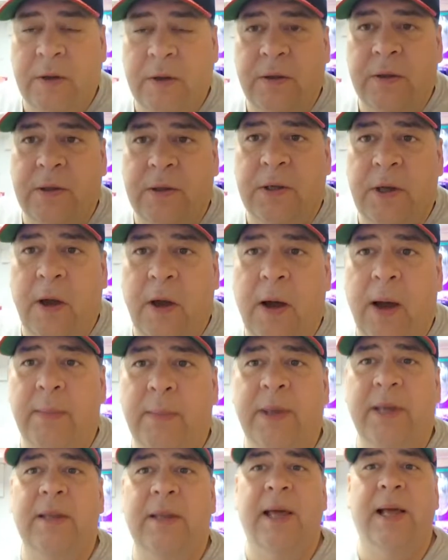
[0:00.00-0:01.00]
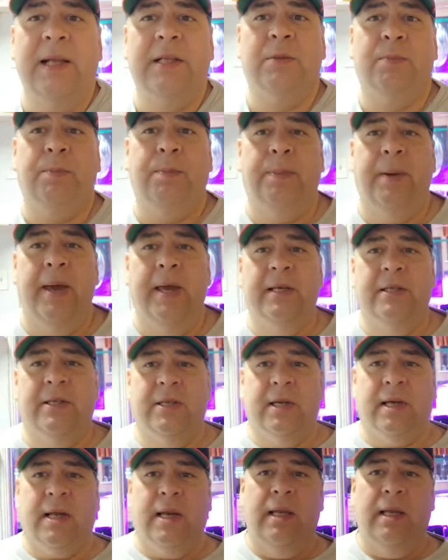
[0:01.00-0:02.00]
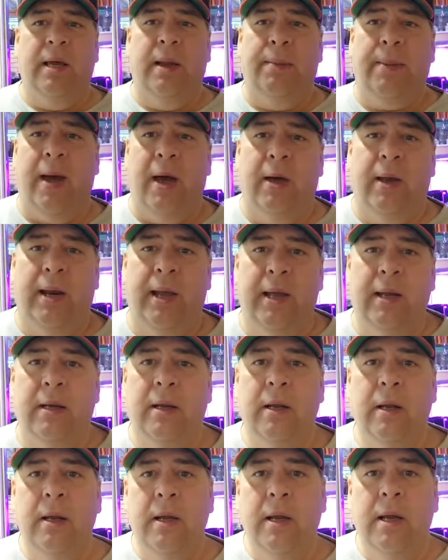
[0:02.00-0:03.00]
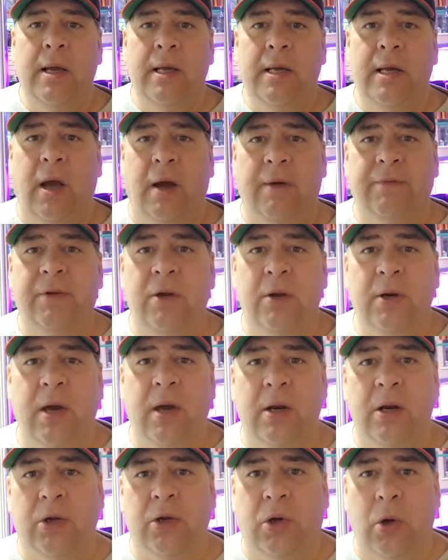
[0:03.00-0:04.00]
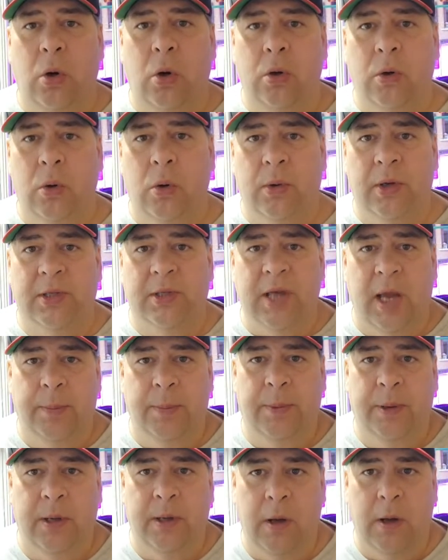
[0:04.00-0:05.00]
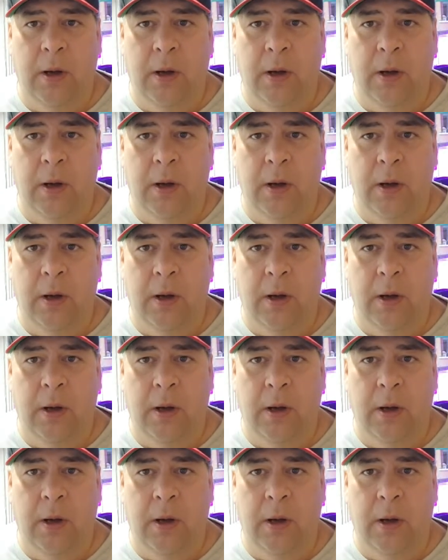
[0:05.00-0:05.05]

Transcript: So, I mean, that's basically about it. Now, if you go to Google and you type in,